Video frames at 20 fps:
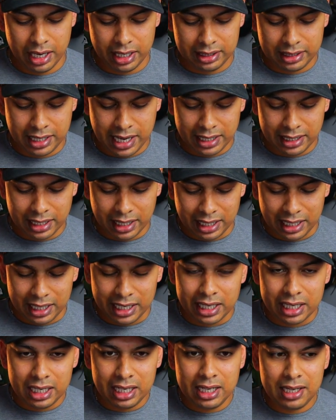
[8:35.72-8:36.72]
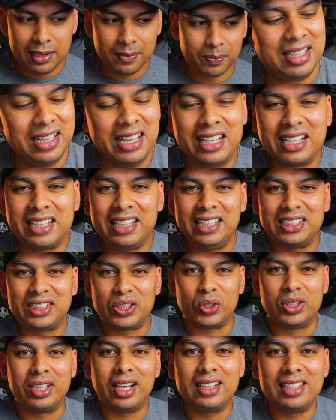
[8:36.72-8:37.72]
it can really decrease
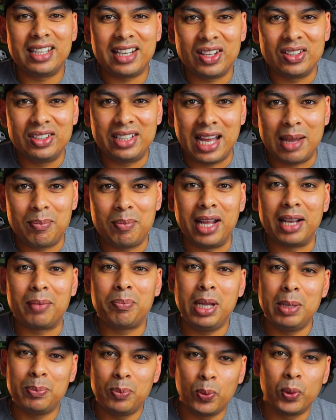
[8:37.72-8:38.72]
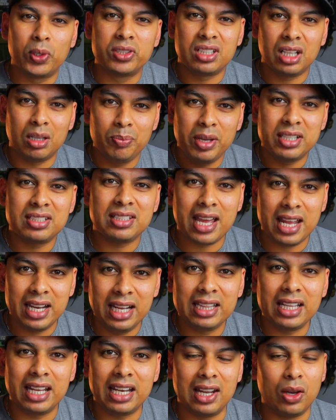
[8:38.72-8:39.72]
your turnaround time. Like people will still be
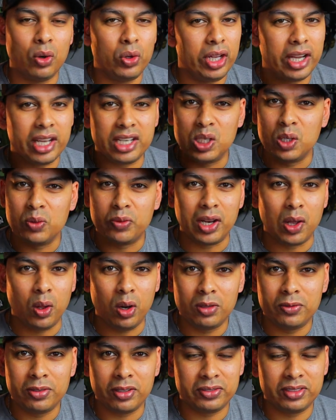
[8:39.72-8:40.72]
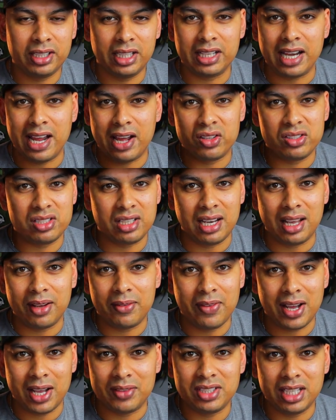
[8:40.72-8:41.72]
standing there loading and you've loaded 15 rounds in
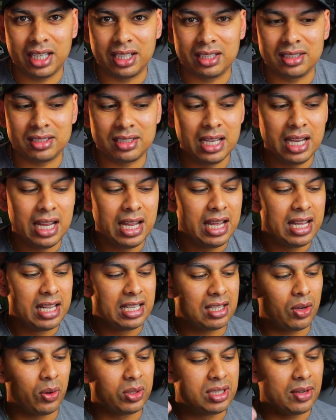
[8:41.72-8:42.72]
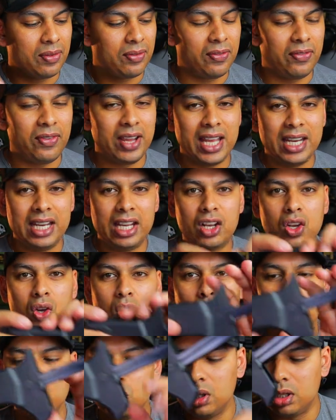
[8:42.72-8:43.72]
like 5 seconds. So it's a very
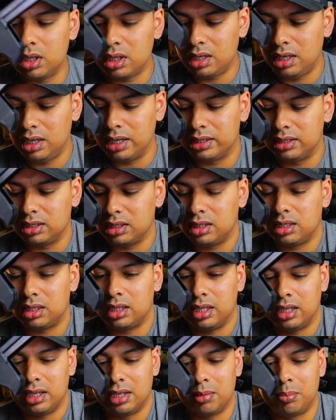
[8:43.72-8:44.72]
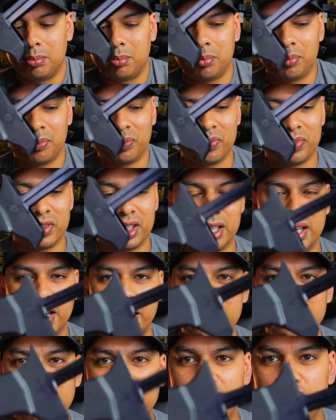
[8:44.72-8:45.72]
cool little um,
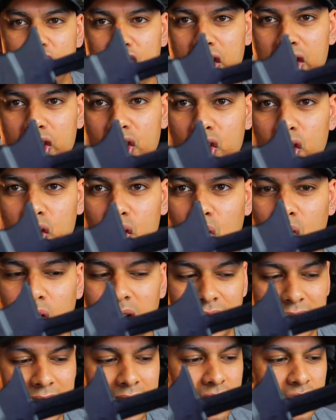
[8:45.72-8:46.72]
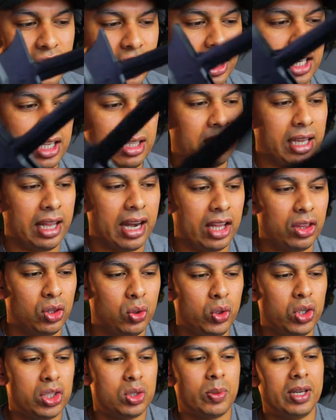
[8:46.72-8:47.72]
addition to your range kit. And I
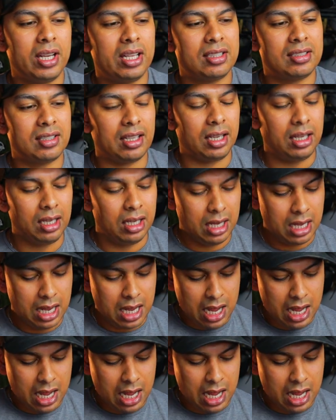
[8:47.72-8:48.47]
do just want to say,